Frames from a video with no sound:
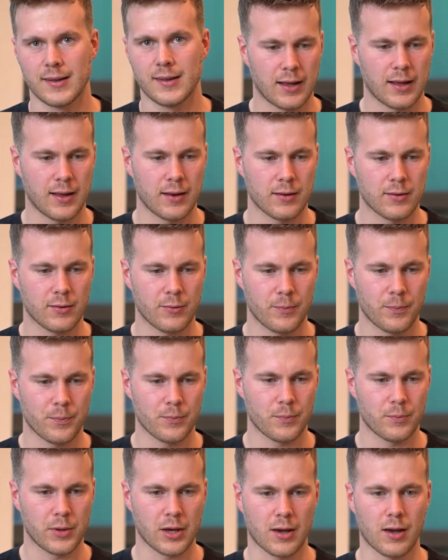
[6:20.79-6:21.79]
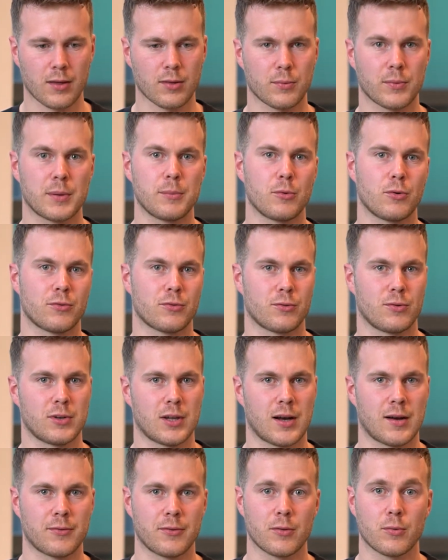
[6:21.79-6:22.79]
And because we moved to an
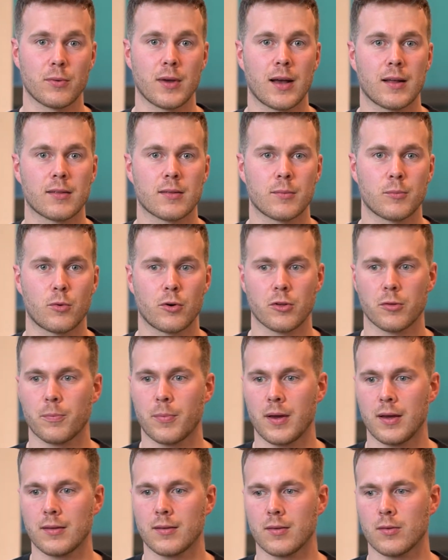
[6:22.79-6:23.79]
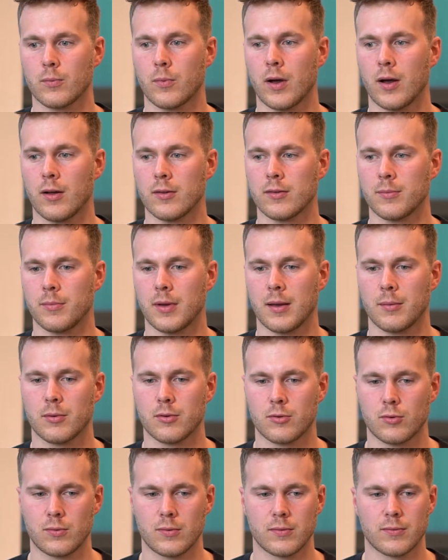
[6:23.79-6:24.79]
office, we had some more space as well to be able
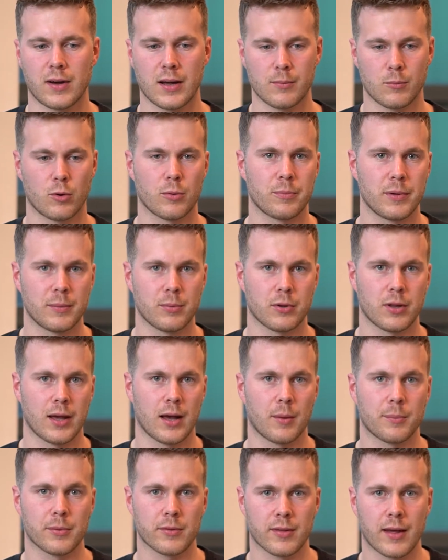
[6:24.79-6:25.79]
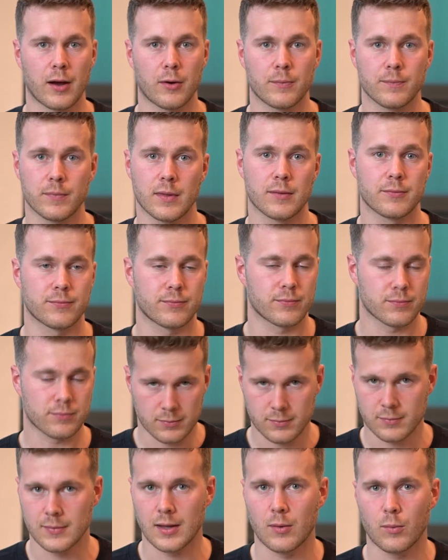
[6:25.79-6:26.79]
to invite more people to help us out if
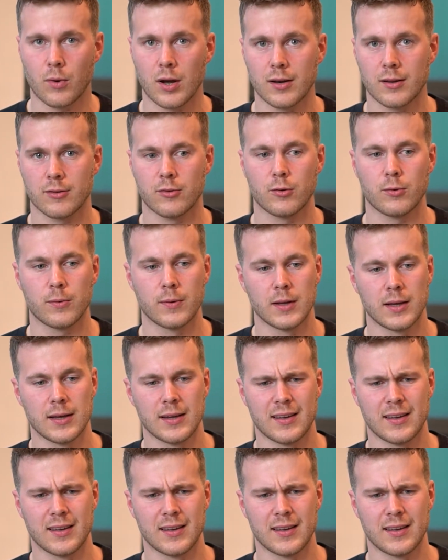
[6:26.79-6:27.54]
they wanted to.